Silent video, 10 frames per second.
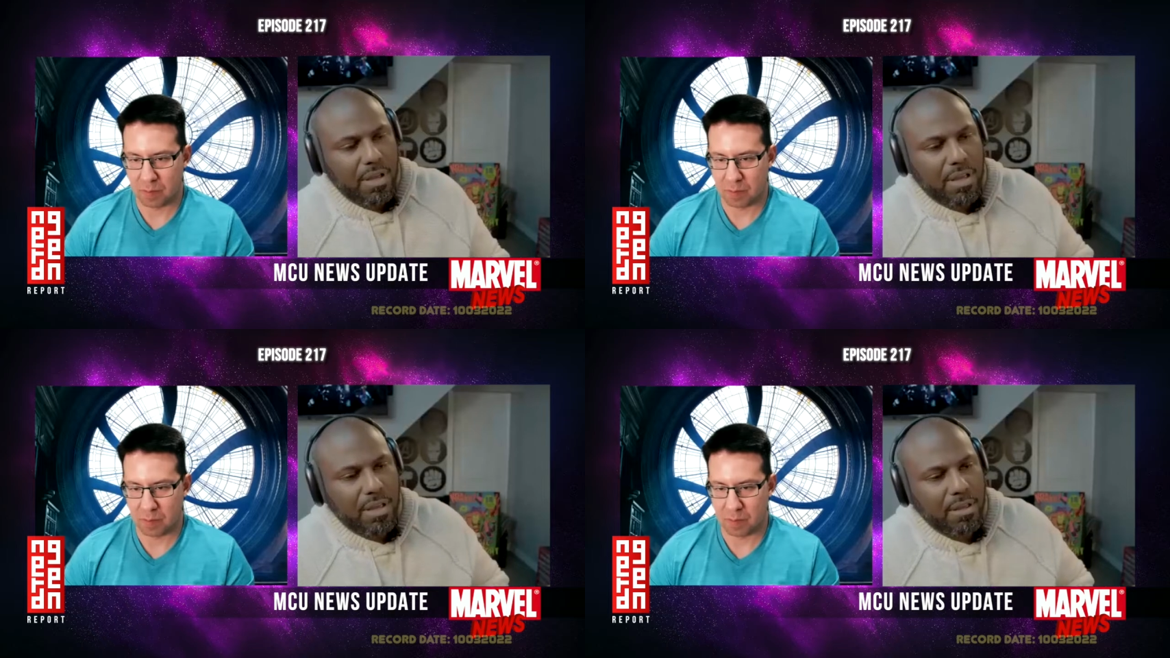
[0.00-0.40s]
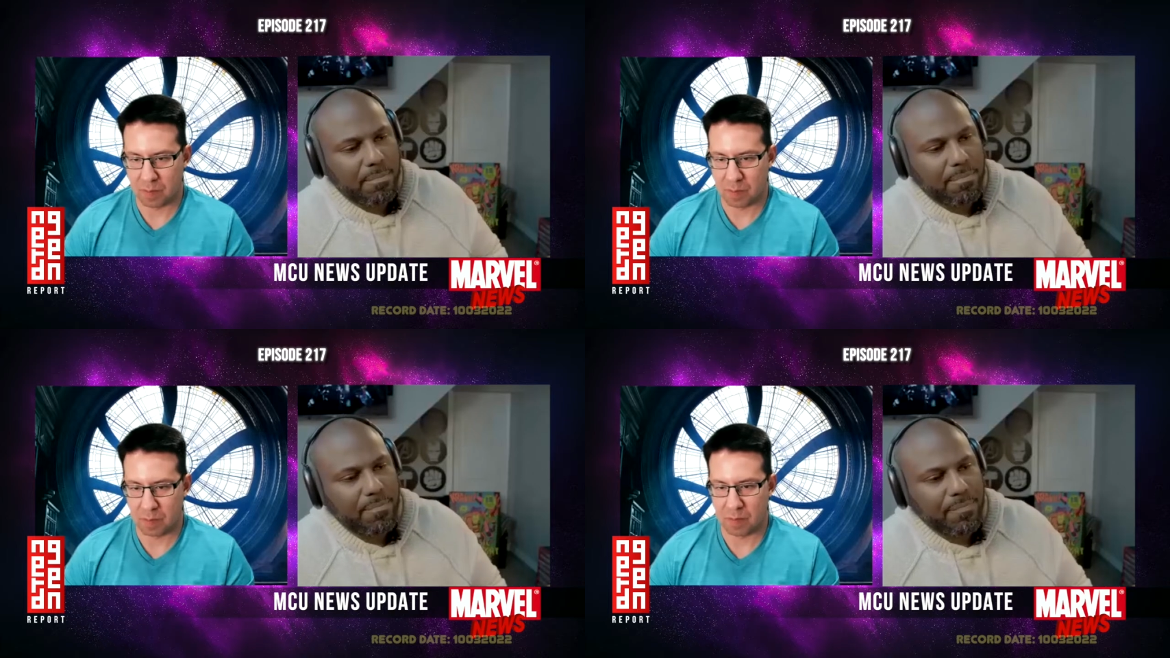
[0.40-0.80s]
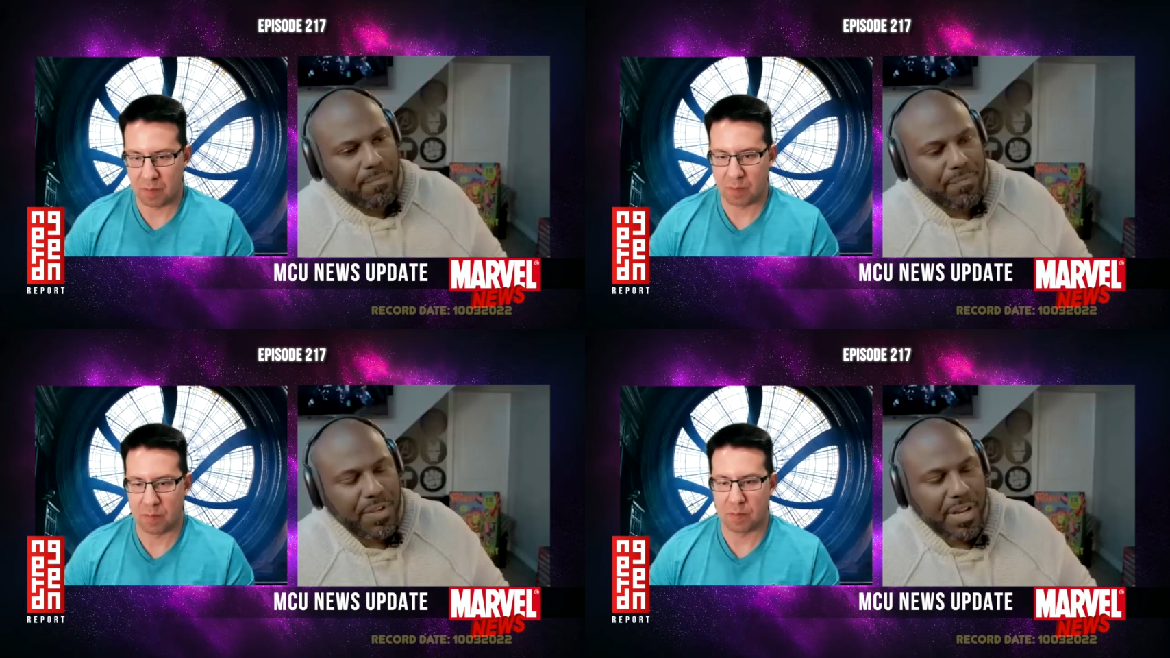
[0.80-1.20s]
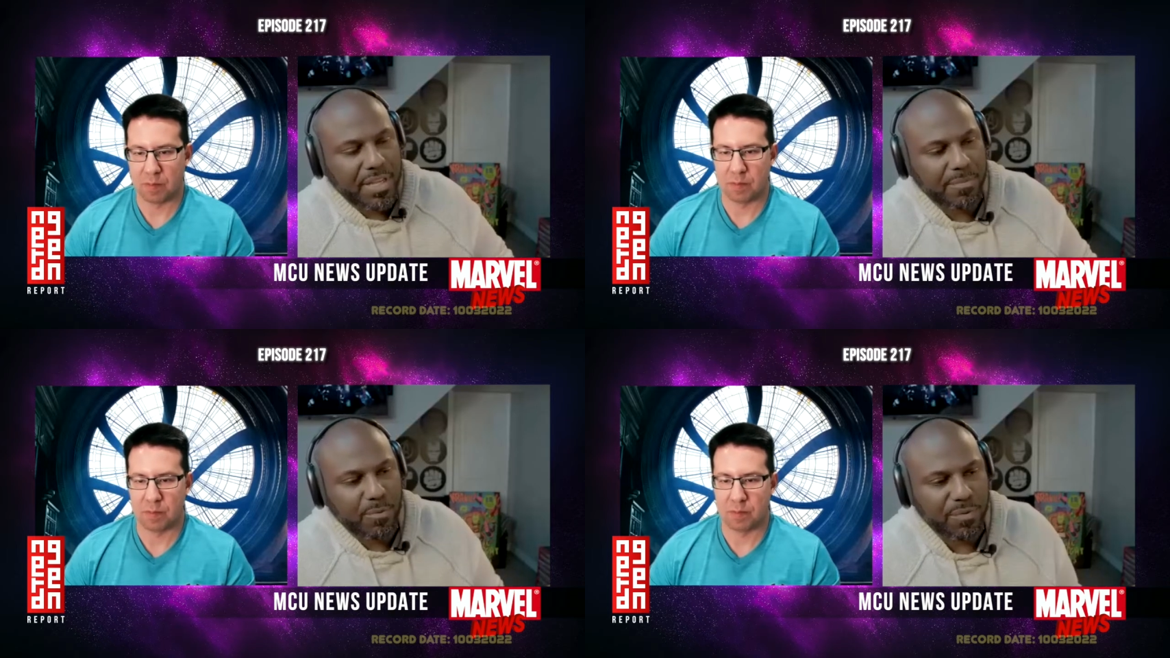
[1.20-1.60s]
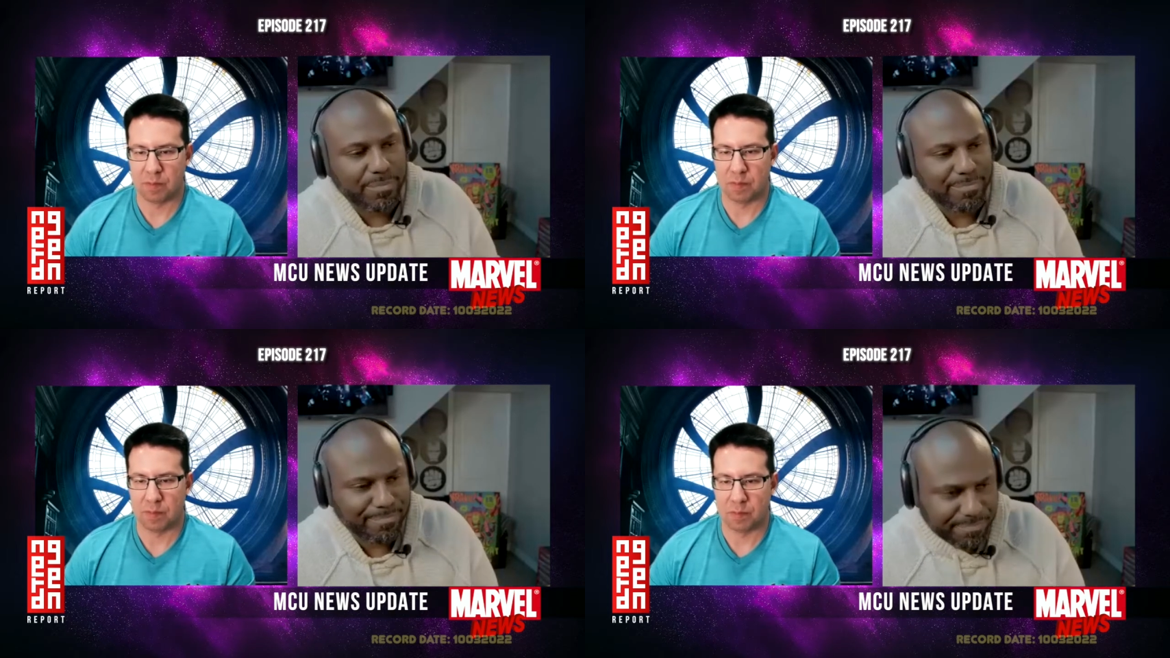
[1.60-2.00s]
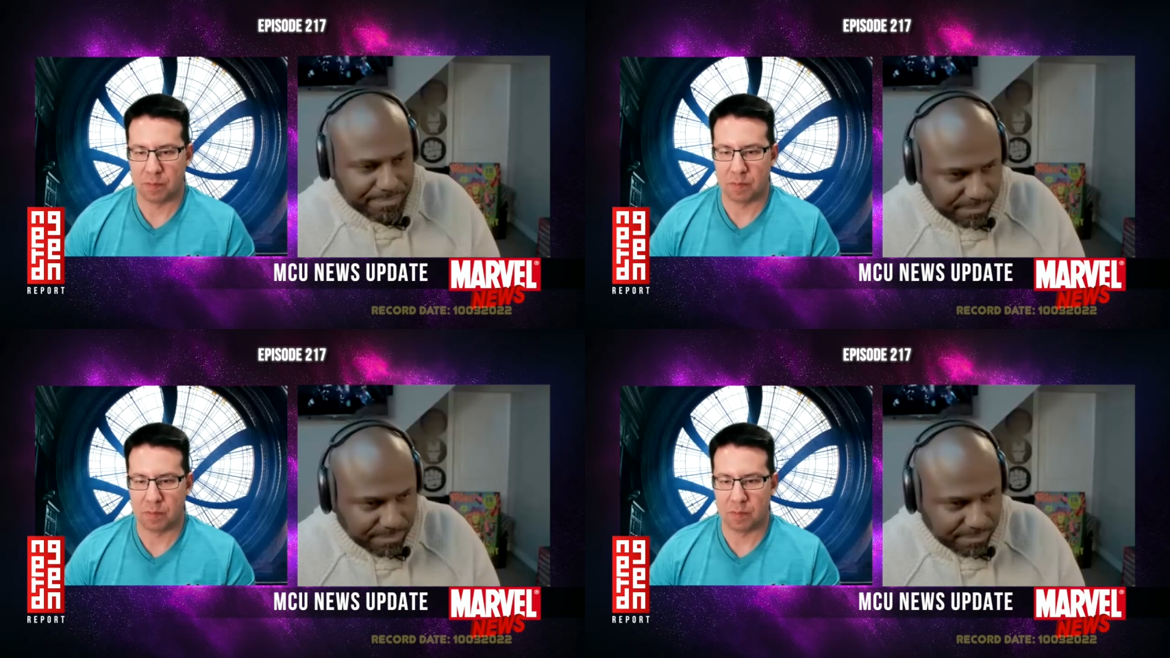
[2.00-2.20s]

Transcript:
Speaker 1: um, the next movie.